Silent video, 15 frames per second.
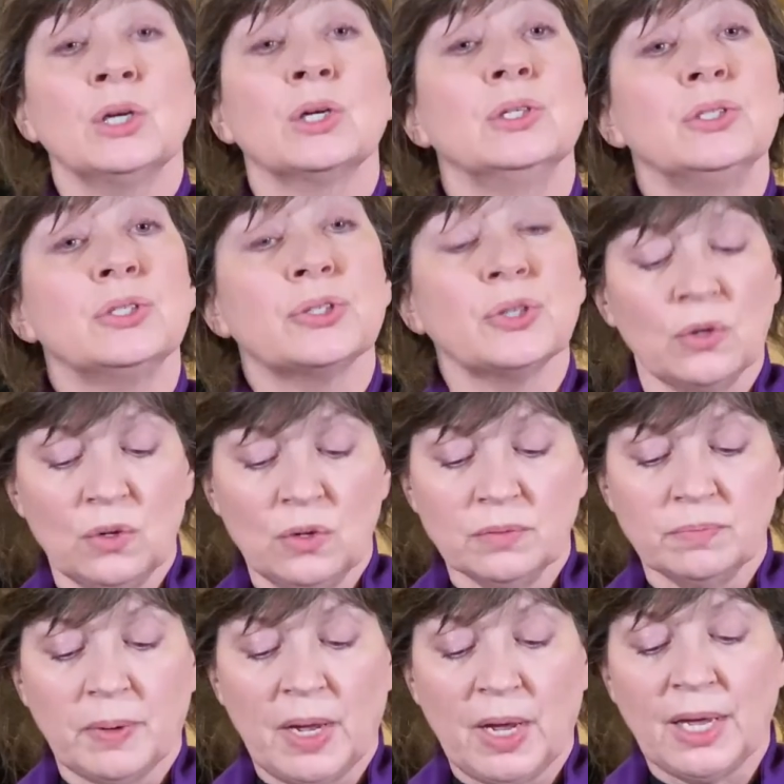
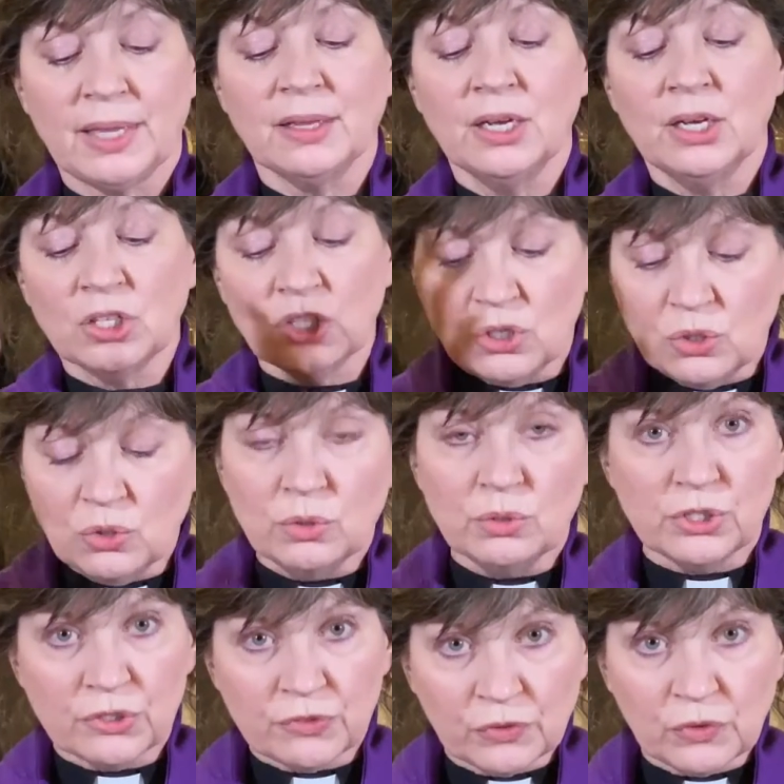controlled by
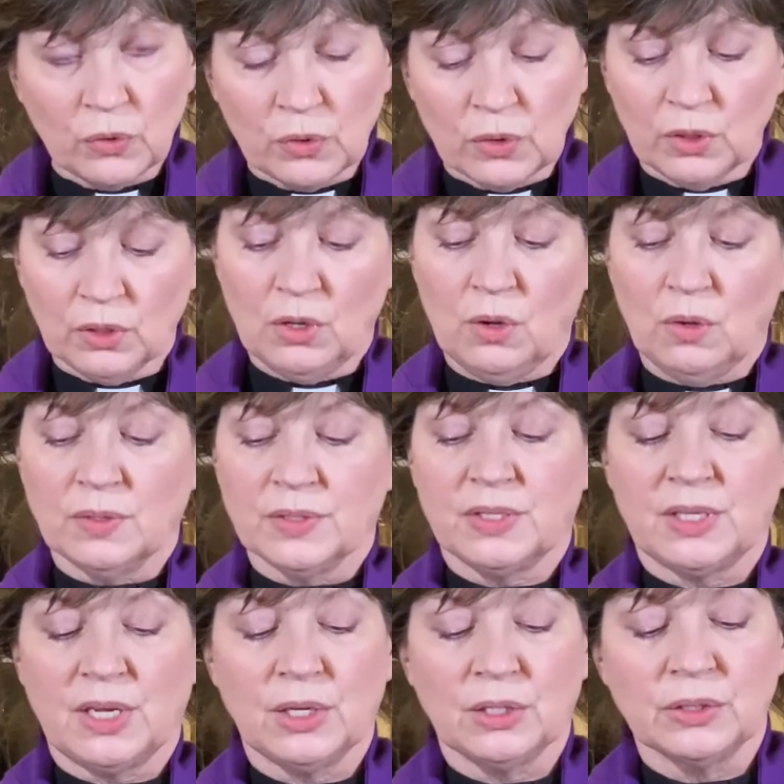huge floral
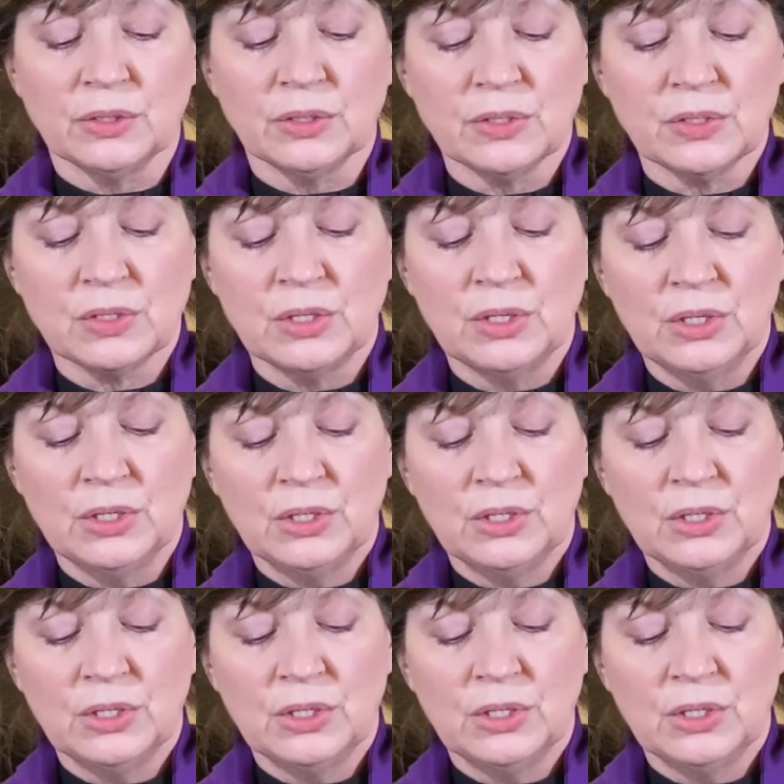wholesalers,